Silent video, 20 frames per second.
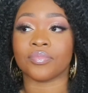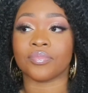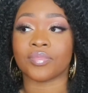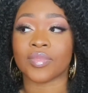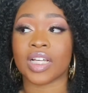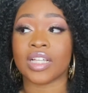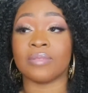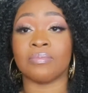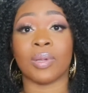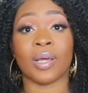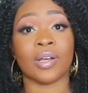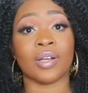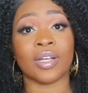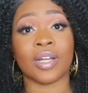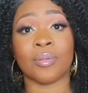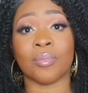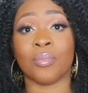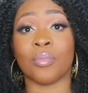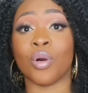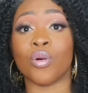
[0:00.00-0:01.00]
It's better
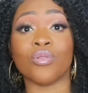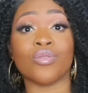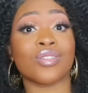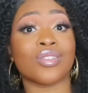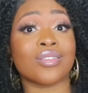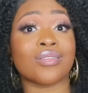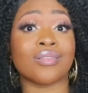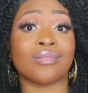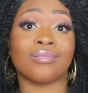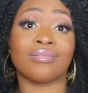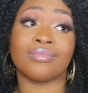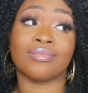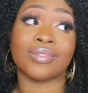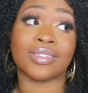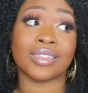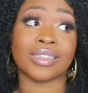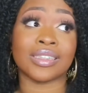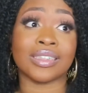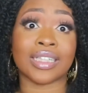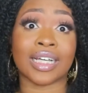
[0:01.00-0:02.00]
than most
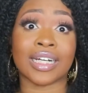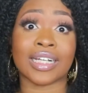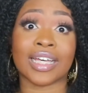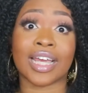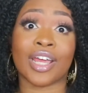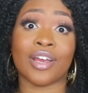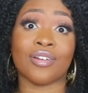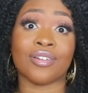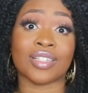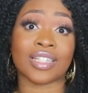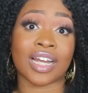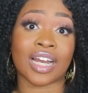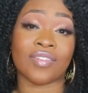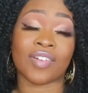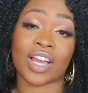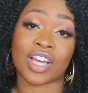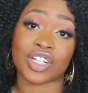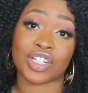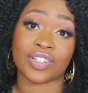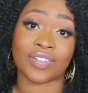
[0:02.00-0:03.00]
synthetic hairs that I've
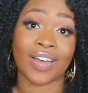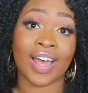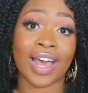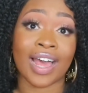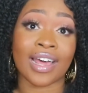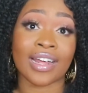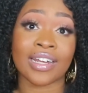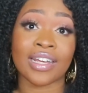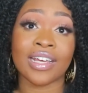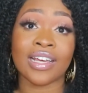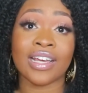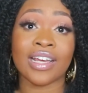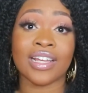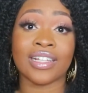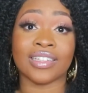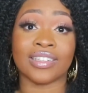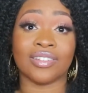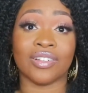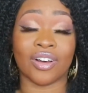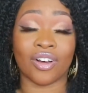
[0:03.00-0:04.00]
actually had
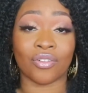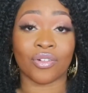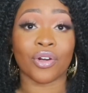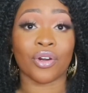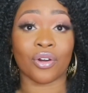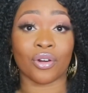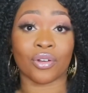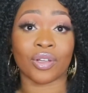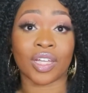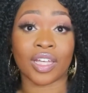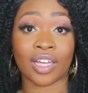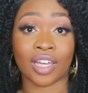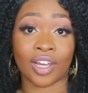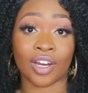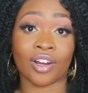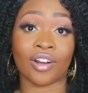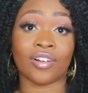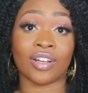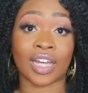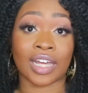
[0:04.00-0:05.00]
of curly
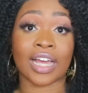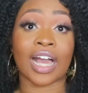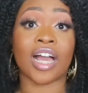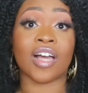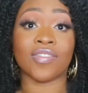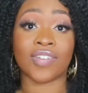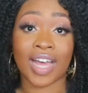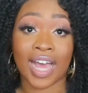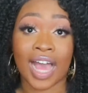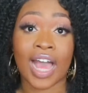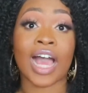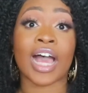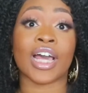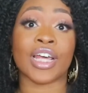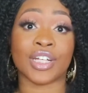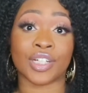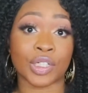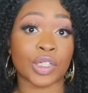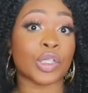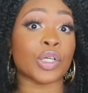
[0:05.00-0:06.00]
hair. Like, I've
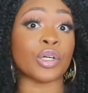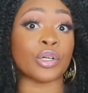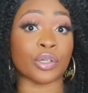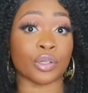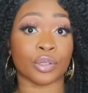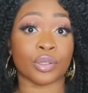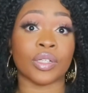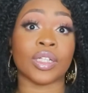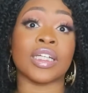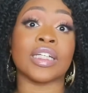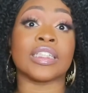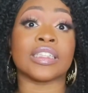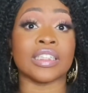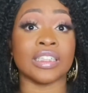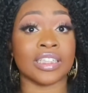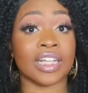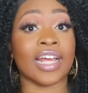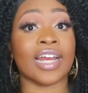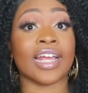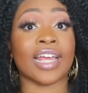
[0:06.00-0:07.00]
had curly
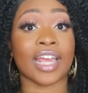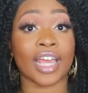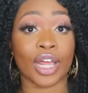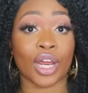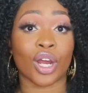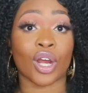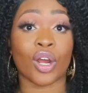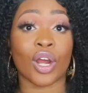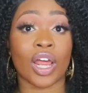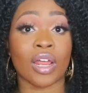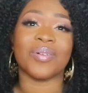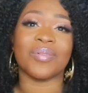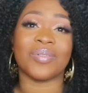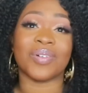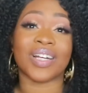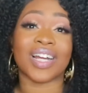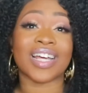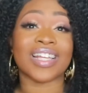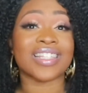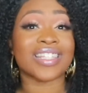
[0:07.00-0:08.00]
synthetic hair, but
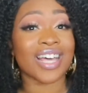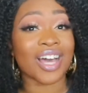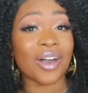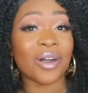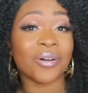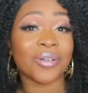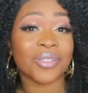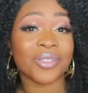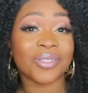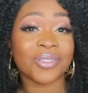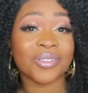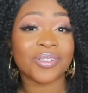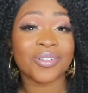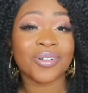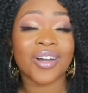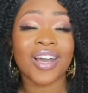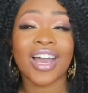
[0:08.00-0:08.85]
when I tell you